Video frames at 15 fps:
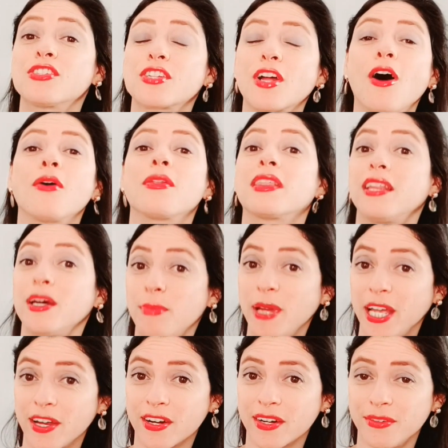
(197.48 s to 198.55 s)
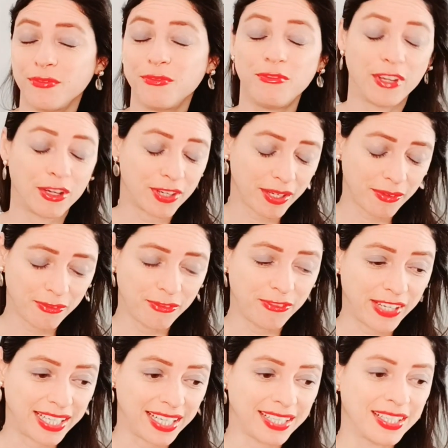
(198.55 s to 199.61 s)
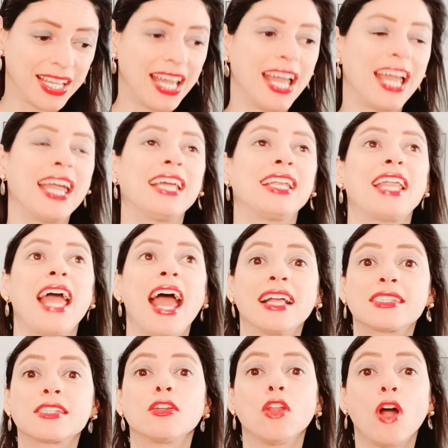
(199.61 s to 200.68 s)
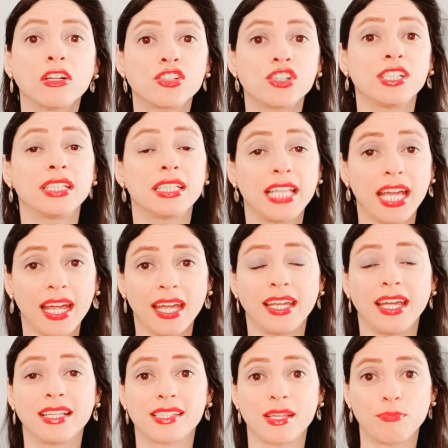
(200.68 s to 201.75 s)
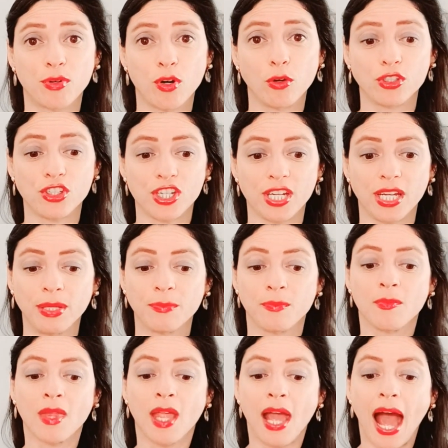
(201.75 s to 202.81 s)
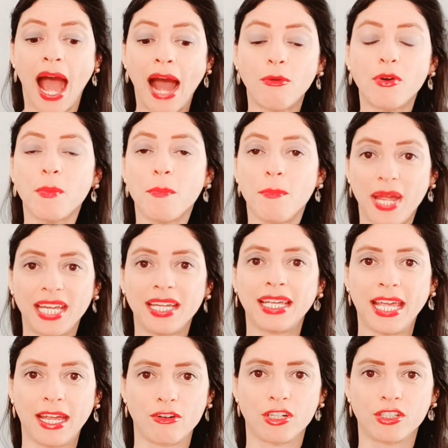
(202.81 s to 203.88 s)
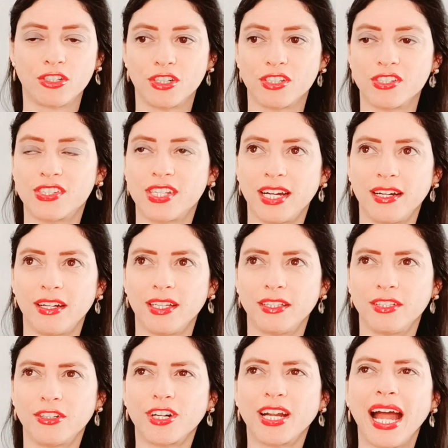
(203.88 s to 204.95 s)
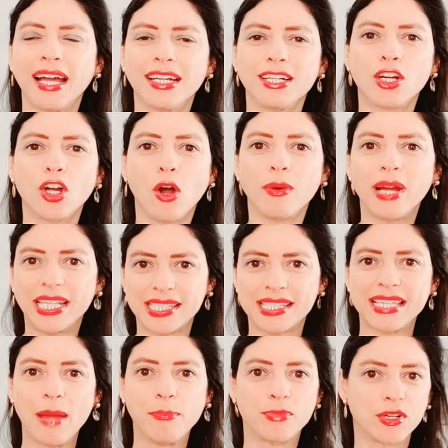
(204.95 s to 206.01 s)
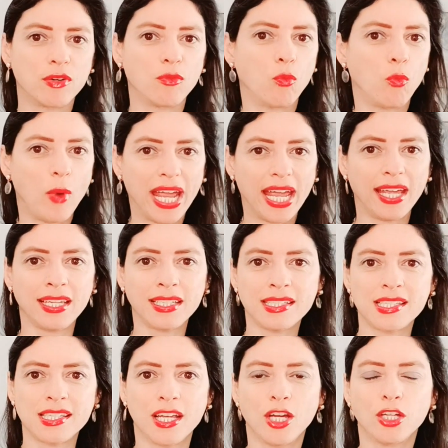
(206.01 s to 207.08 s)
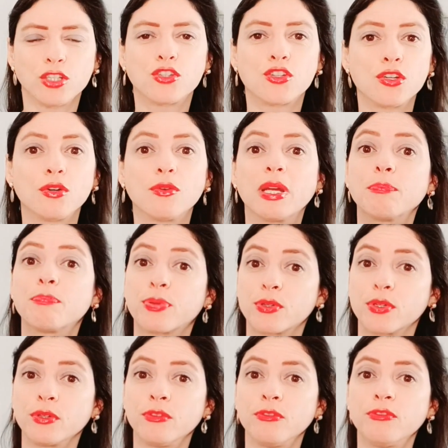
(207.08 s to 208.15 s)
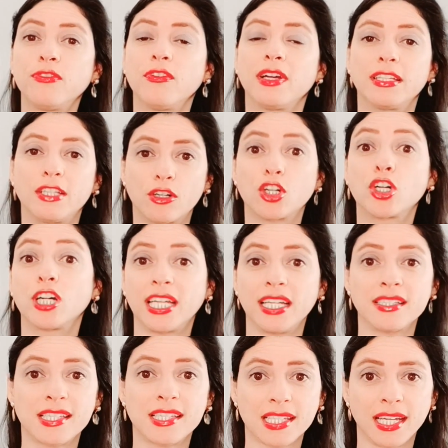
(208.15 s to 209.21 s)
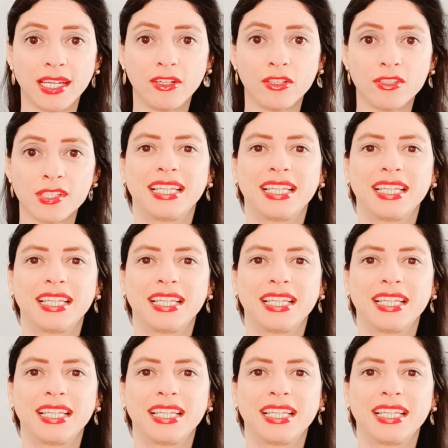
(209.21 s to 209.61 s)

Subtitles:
called The Bear, very fitting. And as launching day is approaching, our main characters, they're kind of go in separate ways to improve their cooking skills.